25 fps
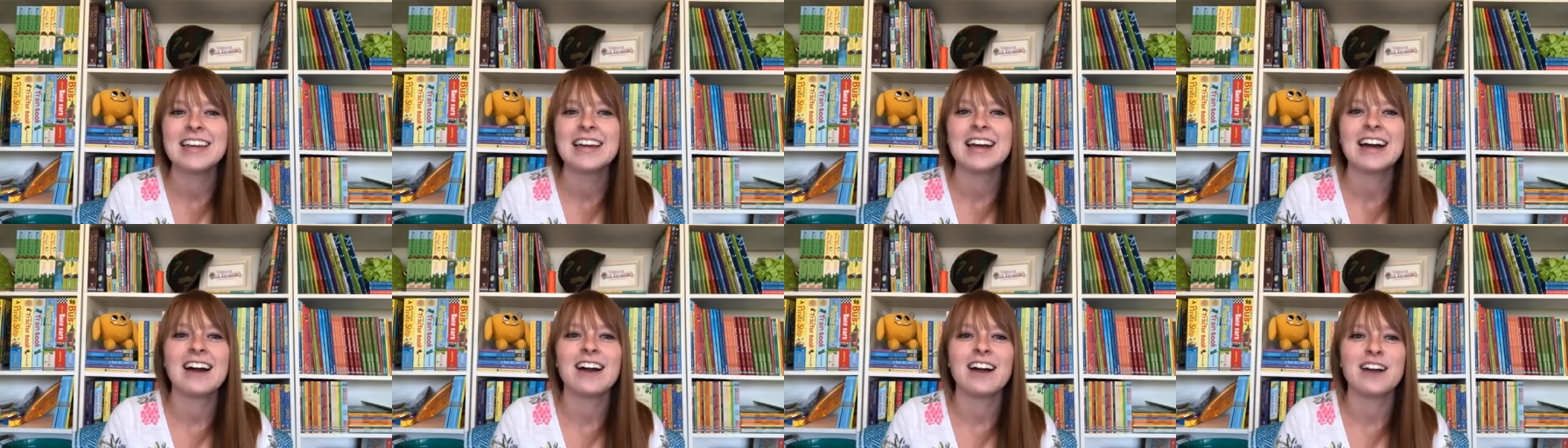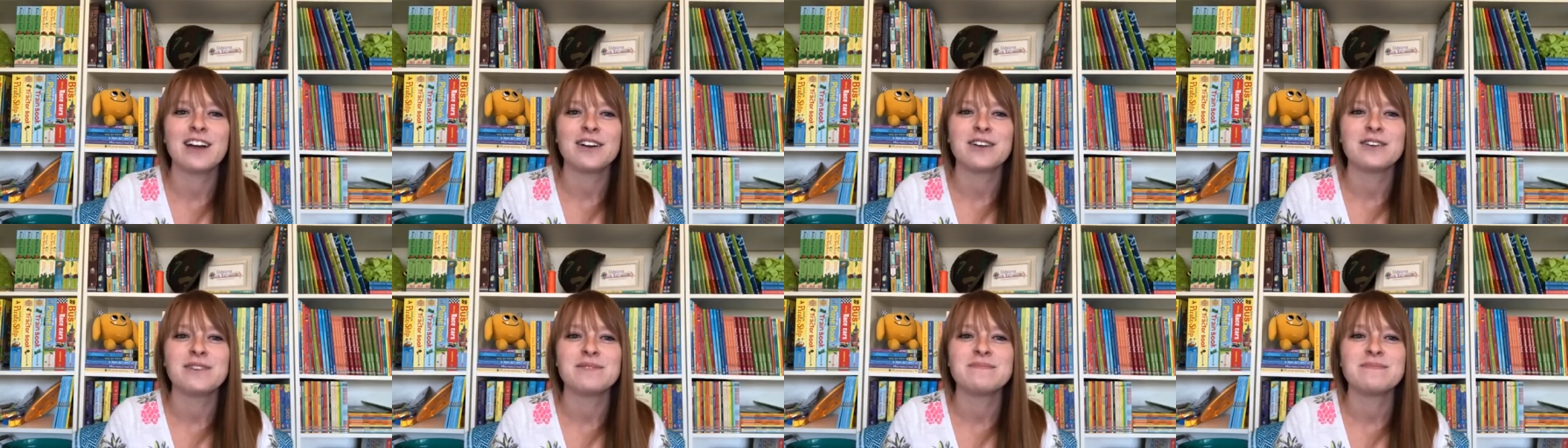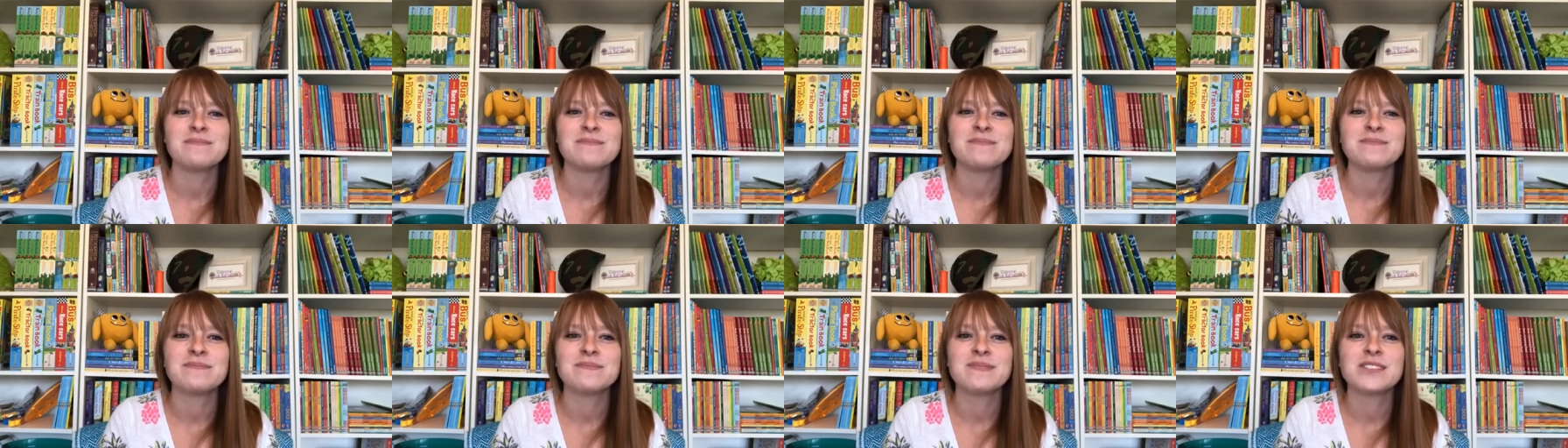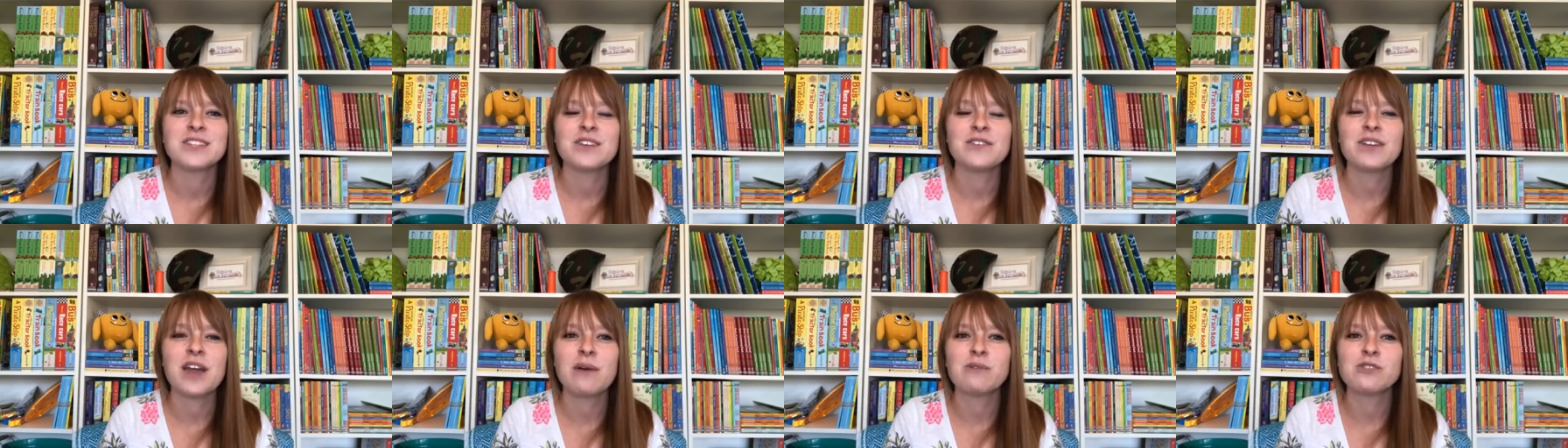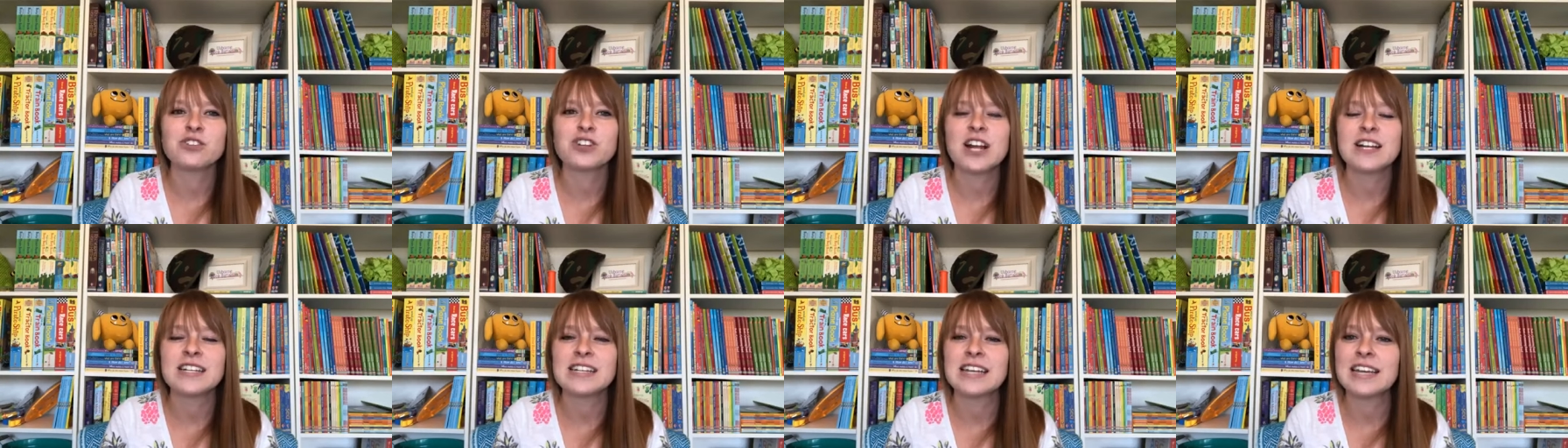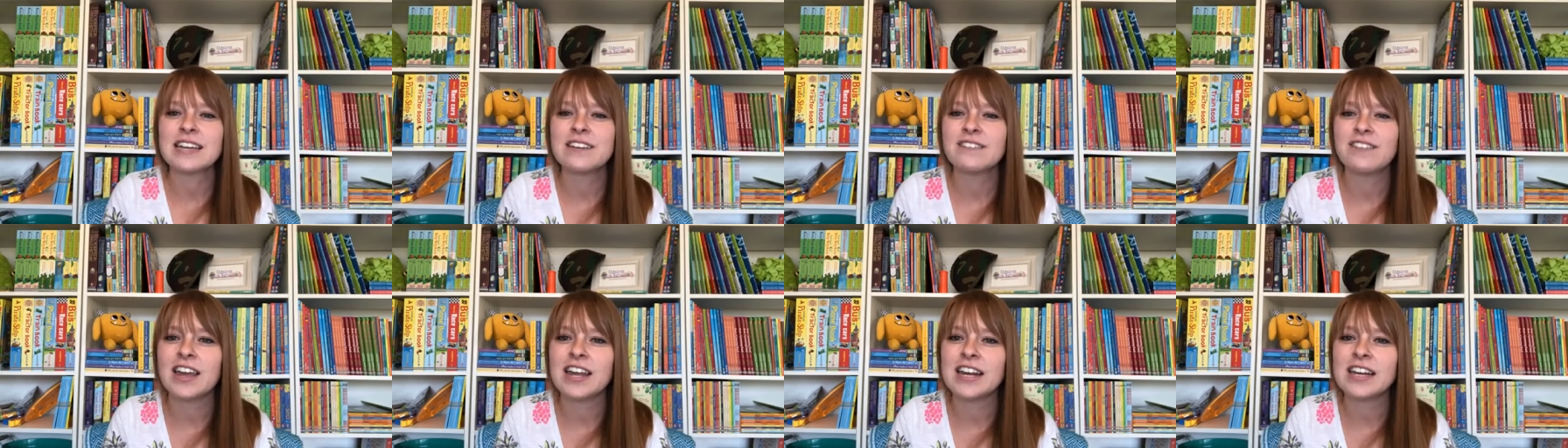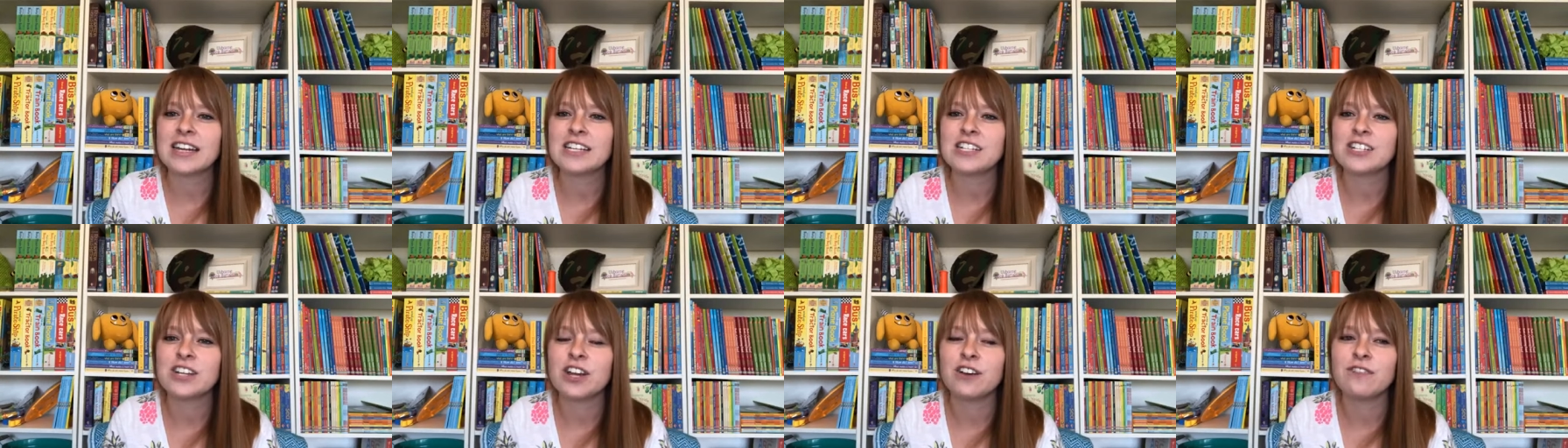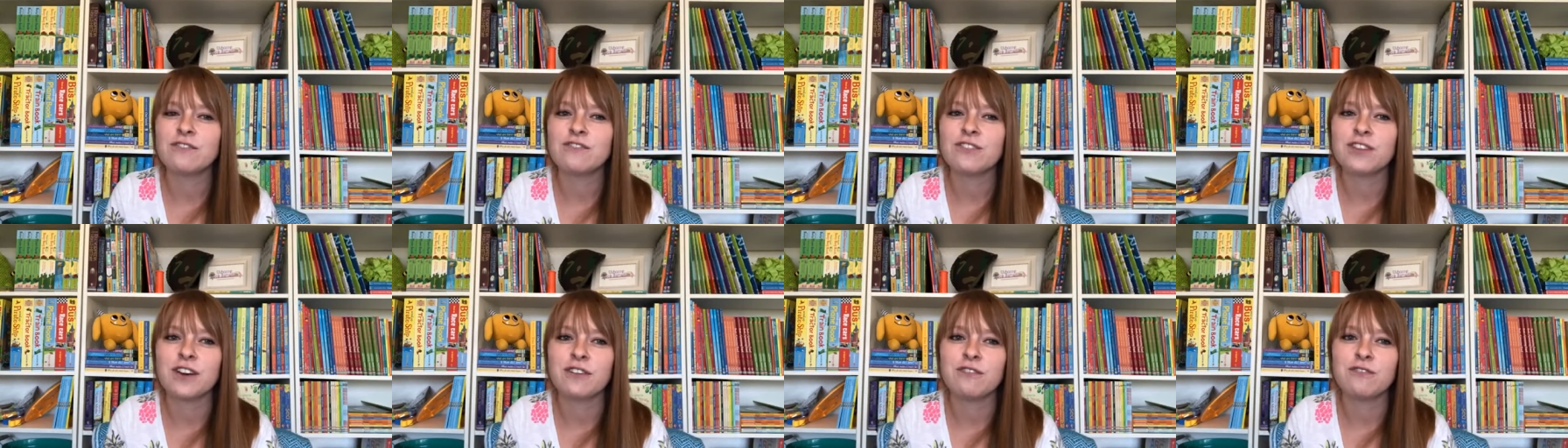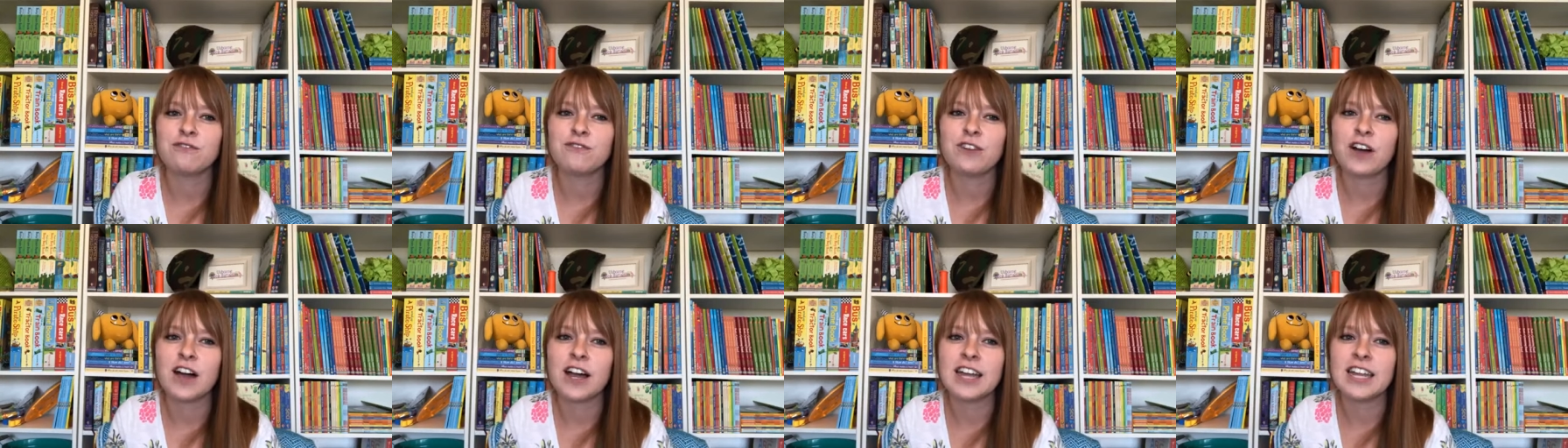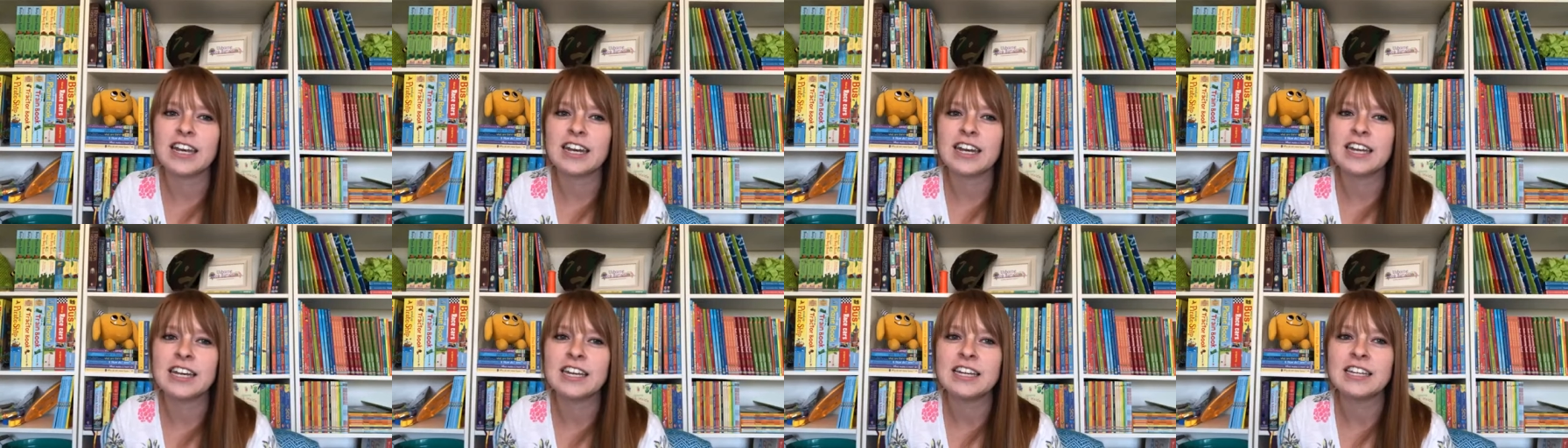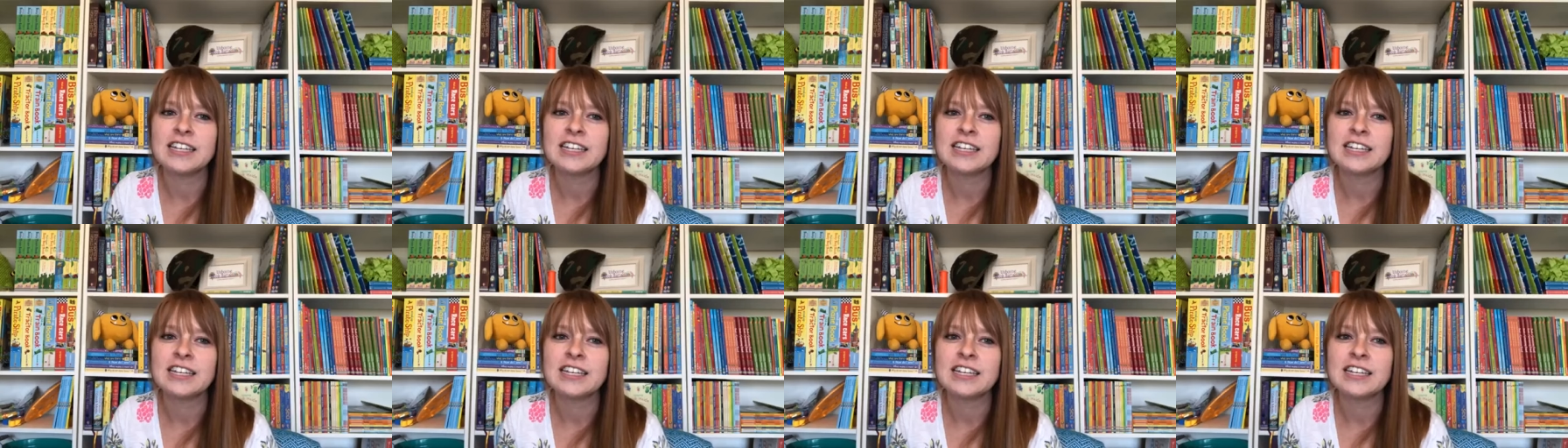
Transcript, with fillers: Um, so yeah, we're trying to take advantage of the fun